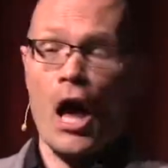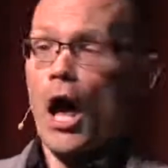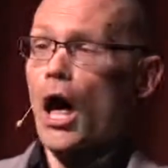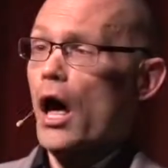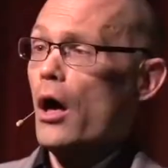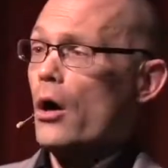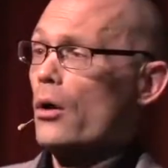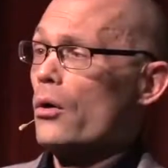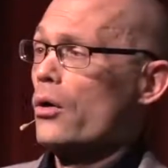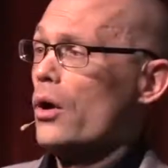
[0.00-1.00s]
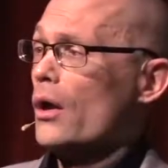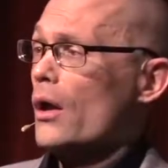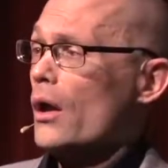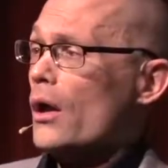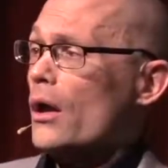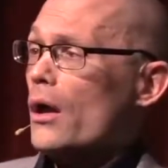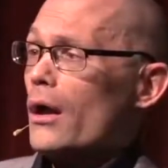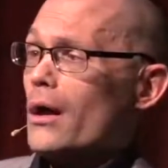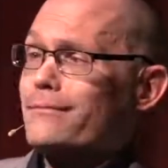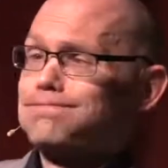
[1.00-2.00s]
oh,
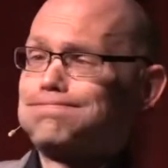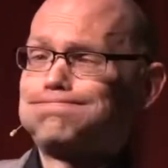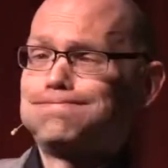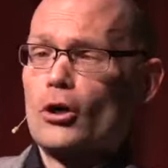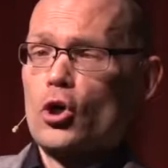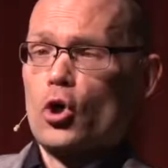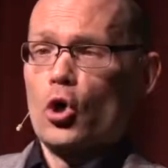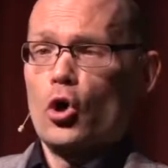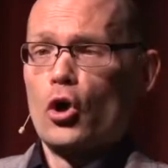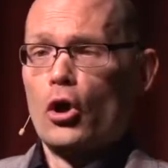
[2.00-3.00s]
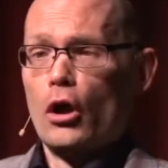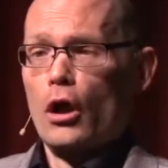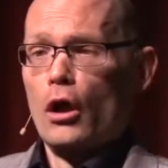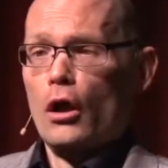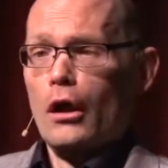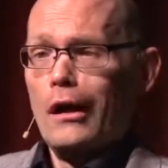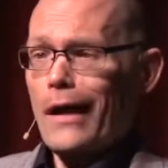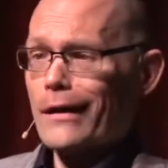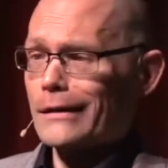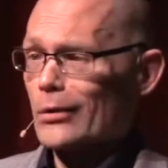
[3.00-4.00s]
whoa.
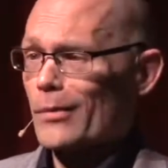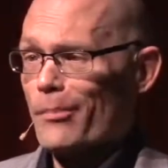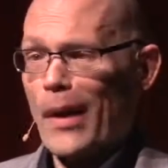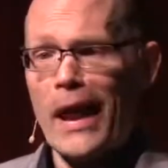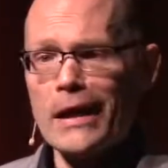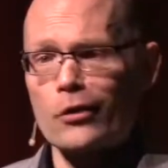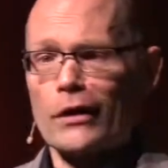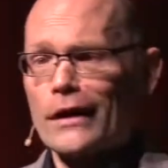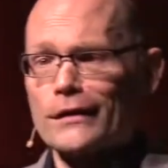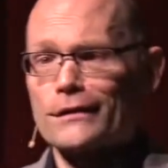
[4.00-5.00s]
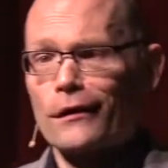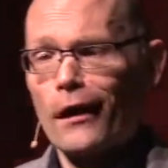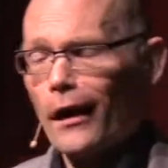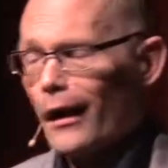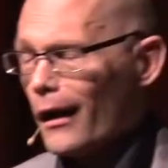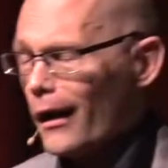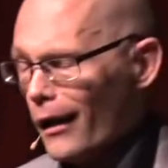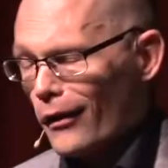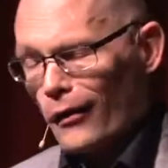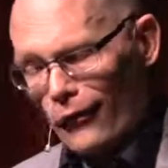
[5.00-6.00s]
I think that was my pancreas.
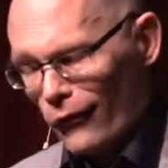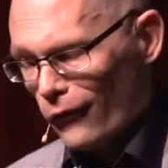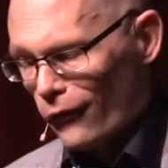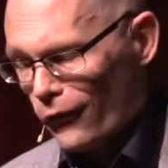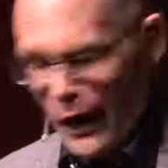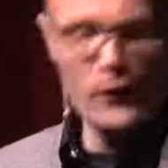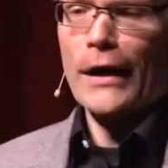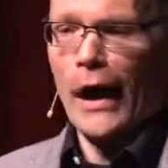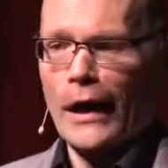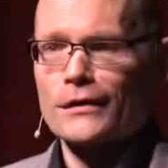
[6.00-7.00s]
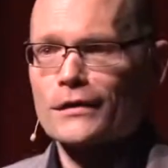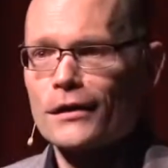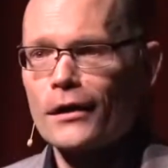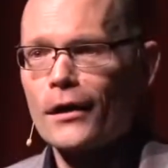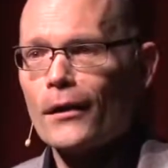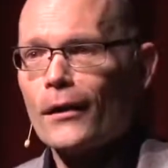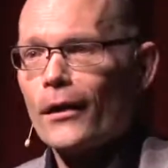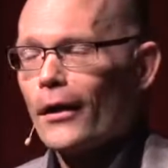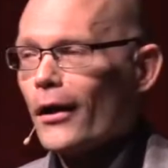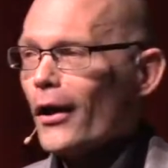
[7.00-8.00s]
Very nice,
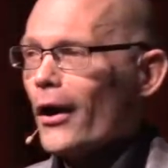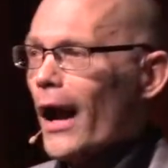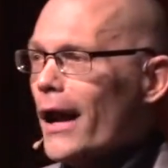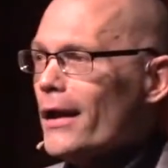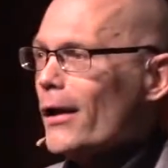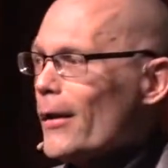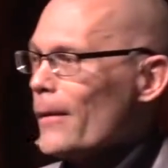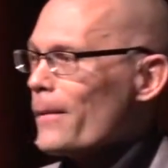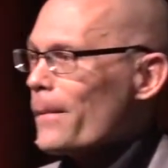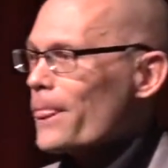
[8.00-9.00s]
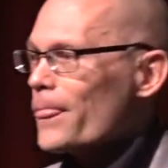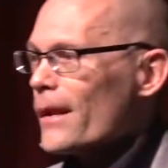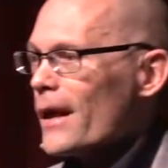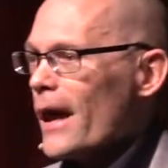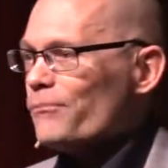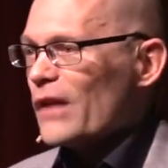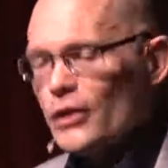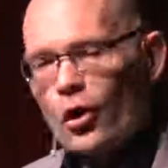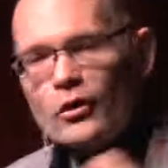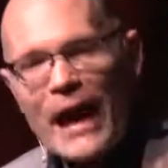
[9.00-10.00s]
right? And
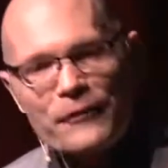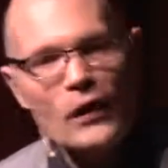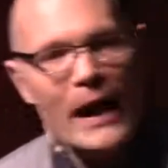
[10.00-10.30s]
you know, laughter